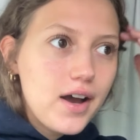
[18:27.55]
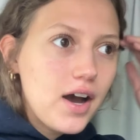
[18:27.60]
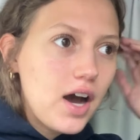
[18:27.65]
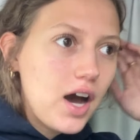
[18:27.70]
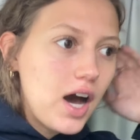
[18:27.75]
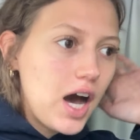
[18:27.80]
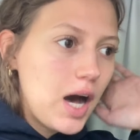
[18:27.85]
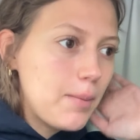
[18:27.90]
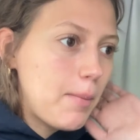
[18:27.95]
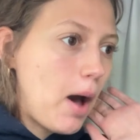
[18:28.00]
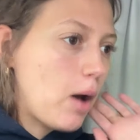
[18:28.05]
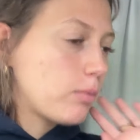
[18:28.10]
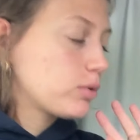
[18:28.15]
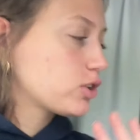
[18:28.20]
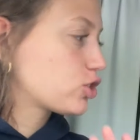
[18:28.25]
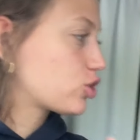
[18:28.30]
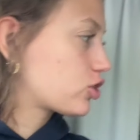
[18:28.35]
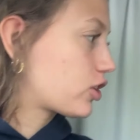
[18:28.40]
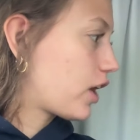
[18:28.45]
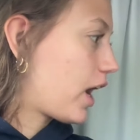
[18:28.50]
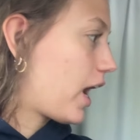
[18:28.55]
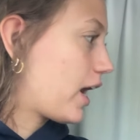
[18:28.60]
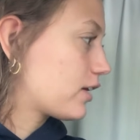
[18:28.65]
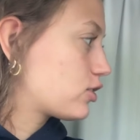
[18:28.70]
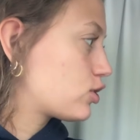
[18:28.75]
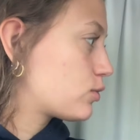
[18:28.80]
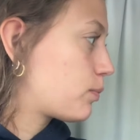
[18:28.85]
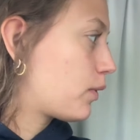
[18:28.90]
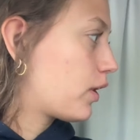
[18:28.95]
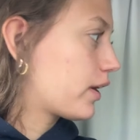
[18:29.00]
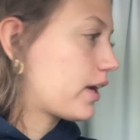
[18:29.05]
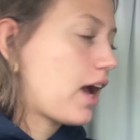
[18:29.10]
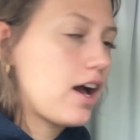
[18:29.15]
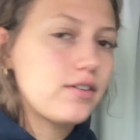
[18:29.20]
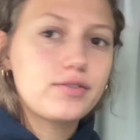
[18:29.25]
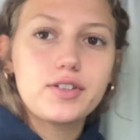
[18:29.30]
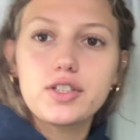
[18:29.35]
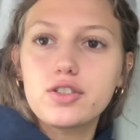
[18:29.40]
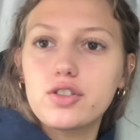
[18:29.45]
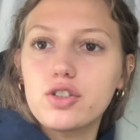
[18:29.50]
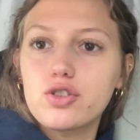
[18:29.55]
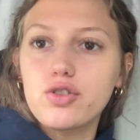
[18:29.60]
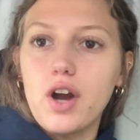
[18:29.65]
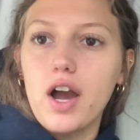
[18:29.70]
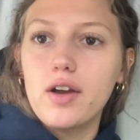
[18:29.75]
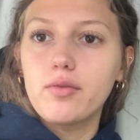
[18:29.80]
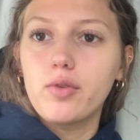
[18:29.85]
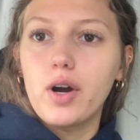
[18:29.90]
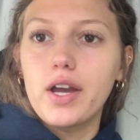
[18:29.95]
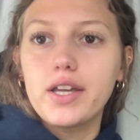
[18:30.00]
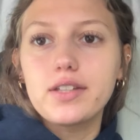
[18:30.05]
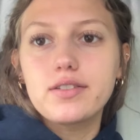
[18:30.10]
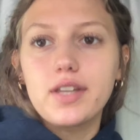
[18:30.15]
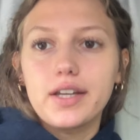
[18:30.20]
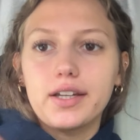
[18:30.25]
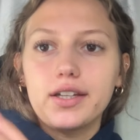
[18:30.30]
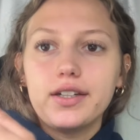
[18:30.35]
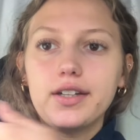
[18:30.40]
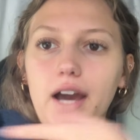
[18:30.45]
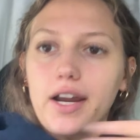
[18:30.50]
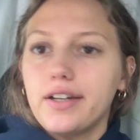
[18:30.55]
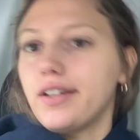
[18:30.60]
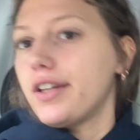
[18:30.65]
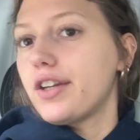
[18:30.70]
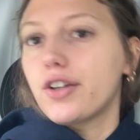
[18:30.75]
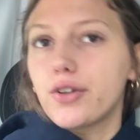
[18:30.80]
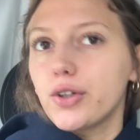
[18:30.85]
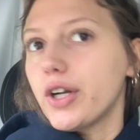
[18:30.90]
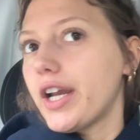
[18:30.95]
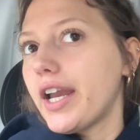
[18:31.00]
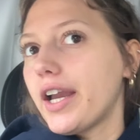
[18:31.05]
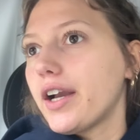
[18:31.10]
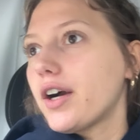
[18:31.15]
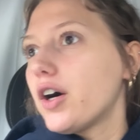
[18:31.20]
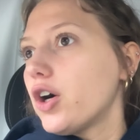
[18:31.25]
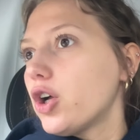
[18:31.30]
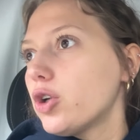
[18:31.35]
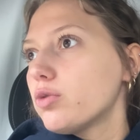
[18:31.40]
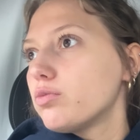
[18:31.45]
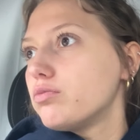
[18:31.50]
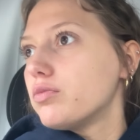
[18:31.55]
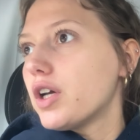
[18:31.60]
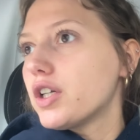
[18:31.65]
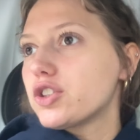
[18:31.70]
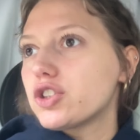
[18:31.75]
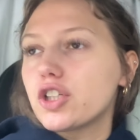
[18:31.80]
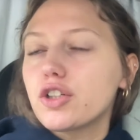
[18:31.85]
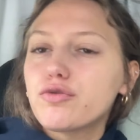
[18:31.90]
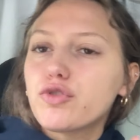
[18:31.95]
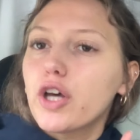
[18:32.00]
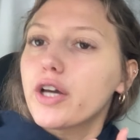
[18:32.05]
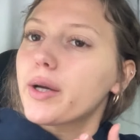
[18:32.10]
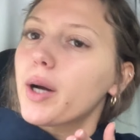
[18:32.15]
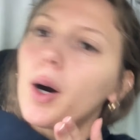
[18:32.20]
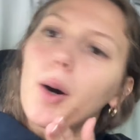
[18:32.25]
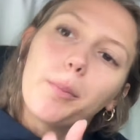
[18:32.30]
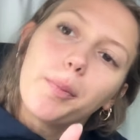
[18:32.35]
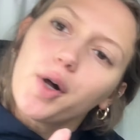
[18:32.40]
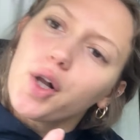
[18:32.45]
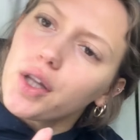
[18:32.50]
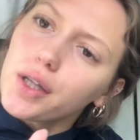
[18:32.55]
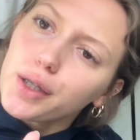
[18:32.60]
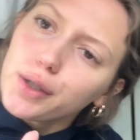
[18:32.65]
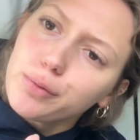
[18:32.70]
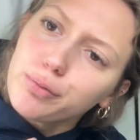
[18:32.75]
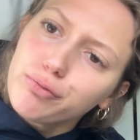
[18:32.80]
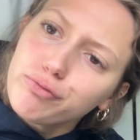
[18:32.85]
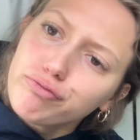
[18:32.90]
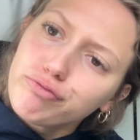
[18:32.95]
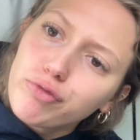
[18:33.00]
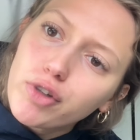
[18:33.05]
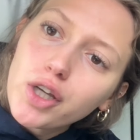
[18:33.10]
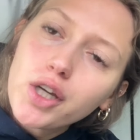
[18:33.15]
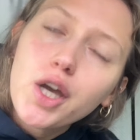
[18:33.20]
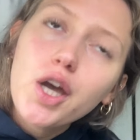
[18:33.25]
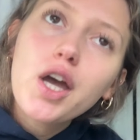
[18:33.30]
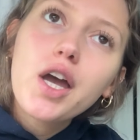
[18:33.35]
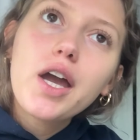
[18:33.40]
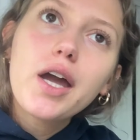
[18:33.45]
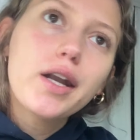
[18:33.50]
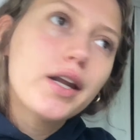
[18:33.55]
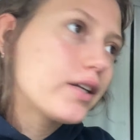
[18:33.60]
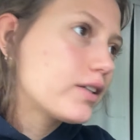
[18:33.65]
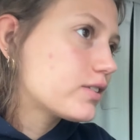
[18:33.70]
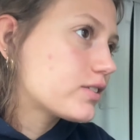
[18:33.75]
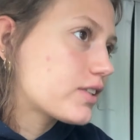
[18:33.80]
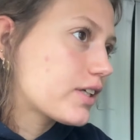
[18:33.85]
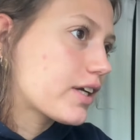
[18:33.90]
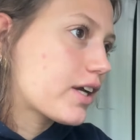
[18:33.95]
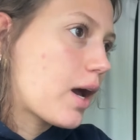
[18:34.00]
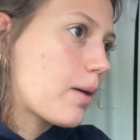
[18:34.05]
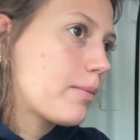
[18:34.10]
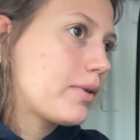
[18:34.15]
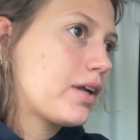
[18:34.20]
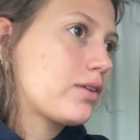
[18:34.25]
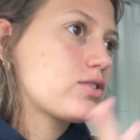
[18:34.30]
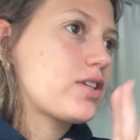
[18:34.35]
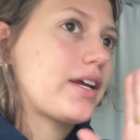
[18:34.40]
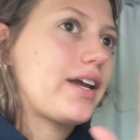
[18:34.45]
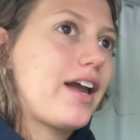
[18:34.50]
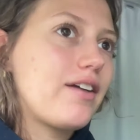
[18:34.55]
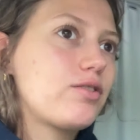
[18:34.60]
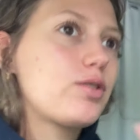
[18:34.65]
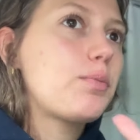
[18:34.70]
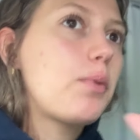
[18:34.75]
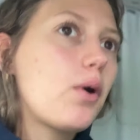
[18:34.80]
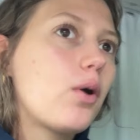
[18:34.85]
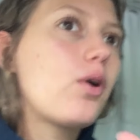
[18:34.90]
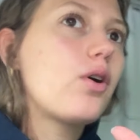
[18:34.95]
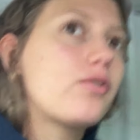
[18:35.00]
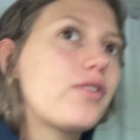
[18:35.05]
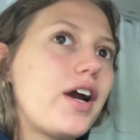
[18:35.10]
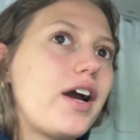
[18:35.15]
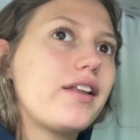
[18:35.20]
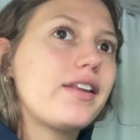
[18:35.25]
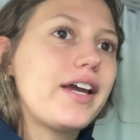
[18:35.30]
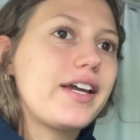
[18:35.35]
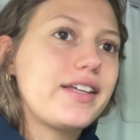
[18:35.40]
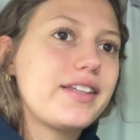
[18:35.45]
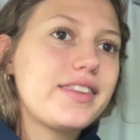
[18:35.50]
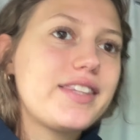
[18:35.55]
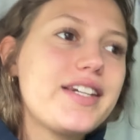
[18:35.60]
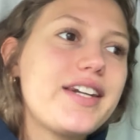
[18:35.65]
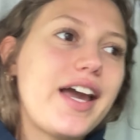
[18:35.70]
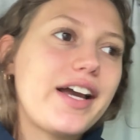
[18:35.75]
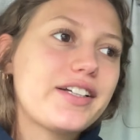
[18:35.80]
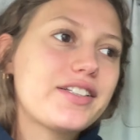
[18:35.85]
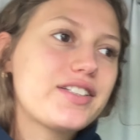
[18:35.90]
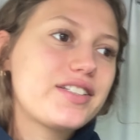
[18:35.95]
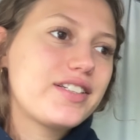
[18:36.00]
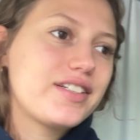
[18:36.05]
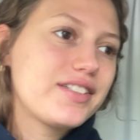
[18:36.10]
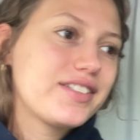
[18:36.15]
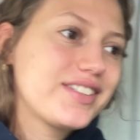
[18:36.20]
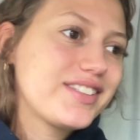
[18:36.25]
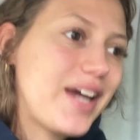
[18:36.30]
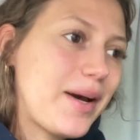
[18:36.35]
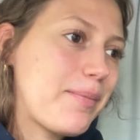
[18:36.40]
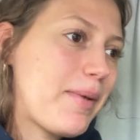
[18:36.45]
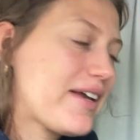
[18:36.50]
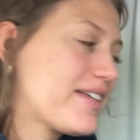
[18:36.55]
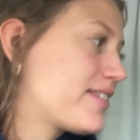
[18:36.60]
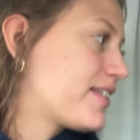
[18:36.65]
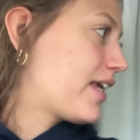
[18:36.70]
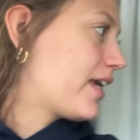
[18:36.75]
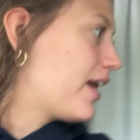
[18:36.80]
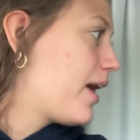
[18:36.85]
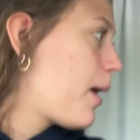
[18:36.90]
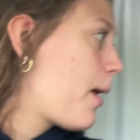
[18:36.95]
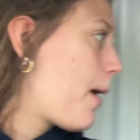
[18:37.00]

Almost crashed pulling off because the driveway is like a 90-degree angle instead of like a pull in. And I didn't see it coming. I was like, I have to pull over at like the next stop I see.